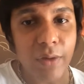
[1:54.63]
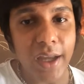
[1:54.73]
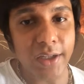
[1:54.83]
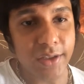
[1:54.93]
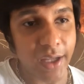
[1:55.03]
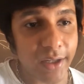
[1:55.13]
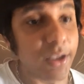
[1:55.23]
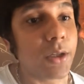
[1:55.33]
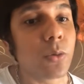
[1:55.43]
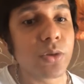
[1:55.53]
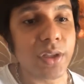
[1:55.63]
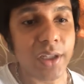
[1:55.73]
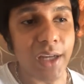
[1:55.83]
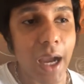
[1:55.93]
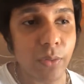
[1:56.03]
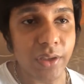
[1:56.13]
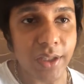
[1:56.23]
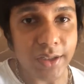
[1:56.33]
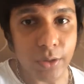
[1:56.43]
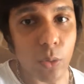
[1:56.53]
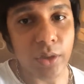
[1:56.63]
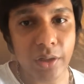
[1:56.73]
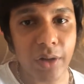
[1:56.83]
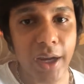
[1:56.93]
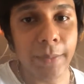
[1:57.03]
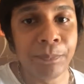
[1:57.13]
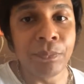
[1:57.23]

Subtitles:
where is they used it and how did they sold it, right?